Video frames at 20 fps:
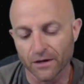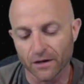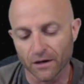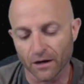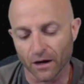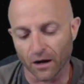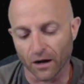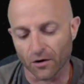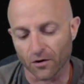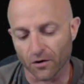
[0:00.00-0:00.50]

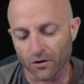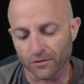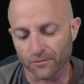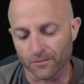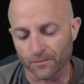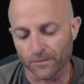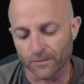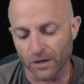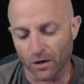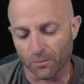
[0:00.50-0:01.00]

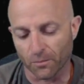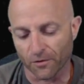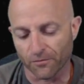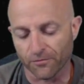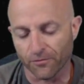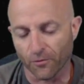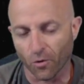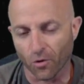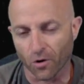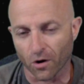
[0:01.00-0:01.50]
early,
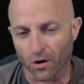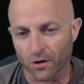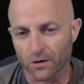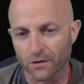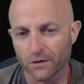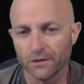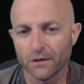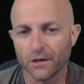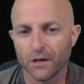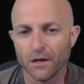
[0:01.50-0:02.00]
before
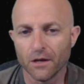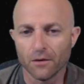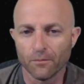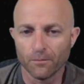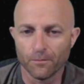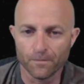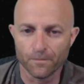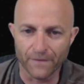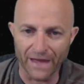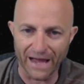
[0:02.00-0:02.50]

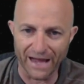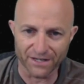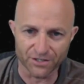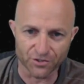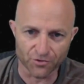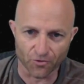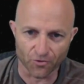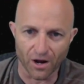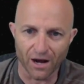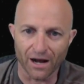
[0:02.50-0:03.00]
that
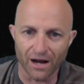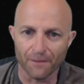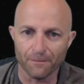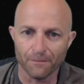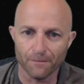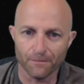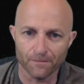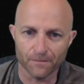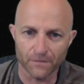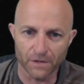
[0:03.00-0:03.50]

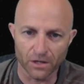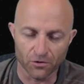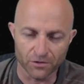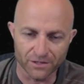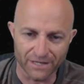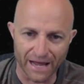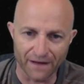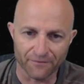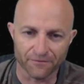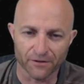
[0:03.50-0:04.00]
drop,
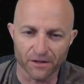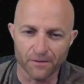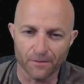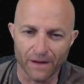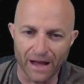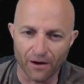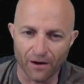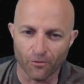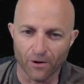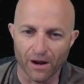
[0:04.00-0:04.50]
definitely.
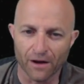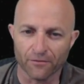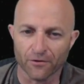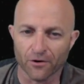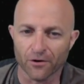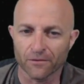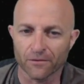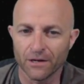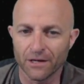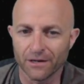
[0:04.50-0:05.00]

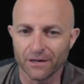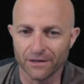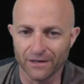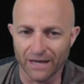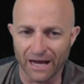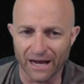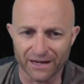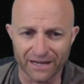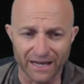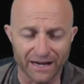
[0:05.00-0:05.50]
However,
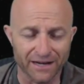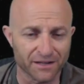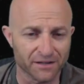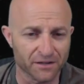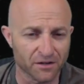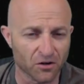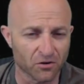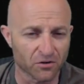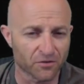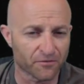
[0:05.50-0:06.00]
not getting the
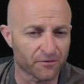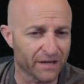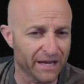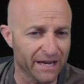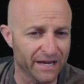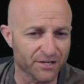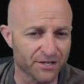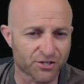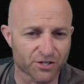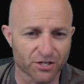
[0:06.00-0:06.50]

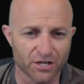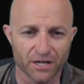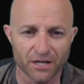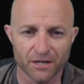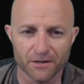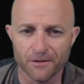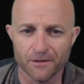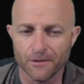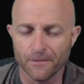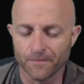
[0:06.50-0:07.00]

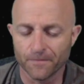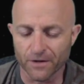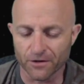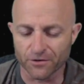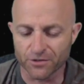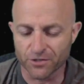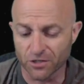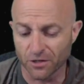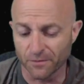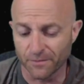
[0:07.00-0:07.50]
notification, there
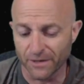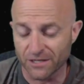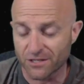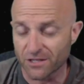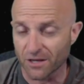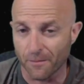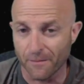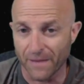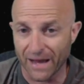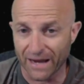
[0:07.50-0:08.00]
should be
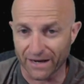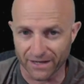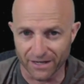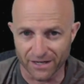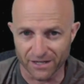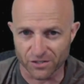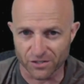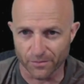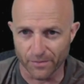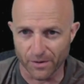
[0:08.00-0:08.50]
some
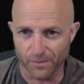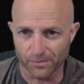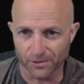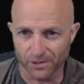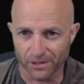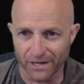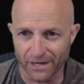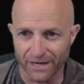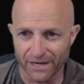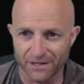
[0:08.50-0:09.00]
mechanism in
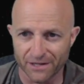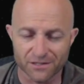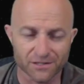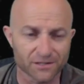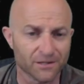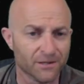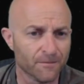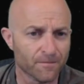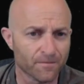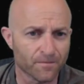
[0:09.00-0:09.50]
place.
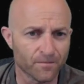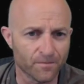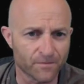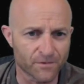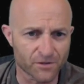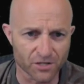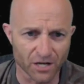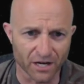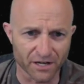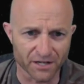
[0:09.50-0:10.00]

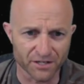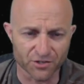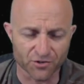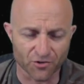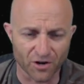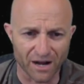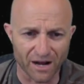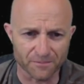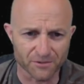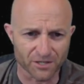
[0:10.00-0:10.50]
Sudden
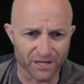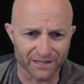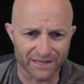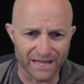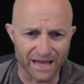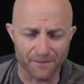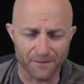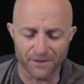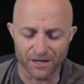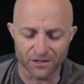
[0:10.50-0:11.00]
drops like
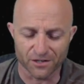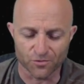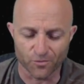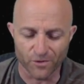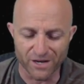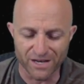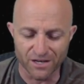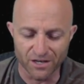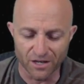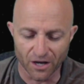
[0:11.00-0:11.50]
that, because
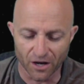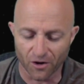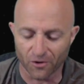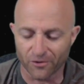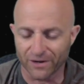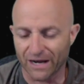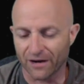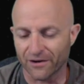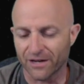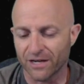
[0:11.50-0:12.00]
we
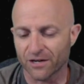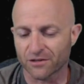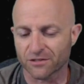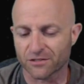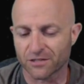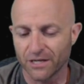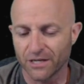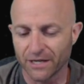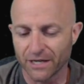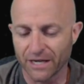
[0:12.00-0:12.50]
know now.
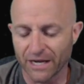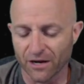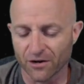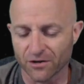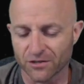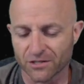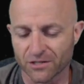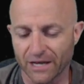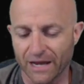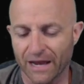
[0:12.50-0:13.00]
Here's
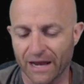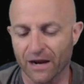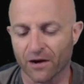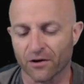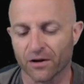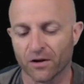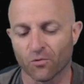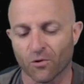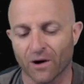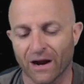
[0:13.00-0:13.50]
the
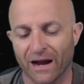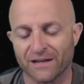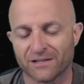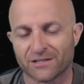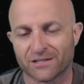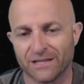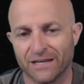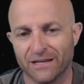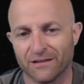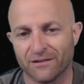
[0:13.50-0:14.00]
area where I
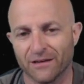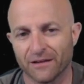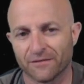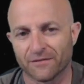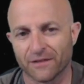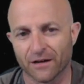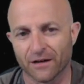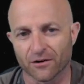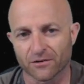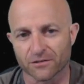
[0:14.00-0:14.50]
see that
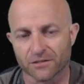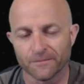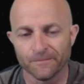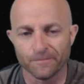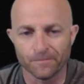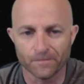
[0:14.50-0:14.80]
there's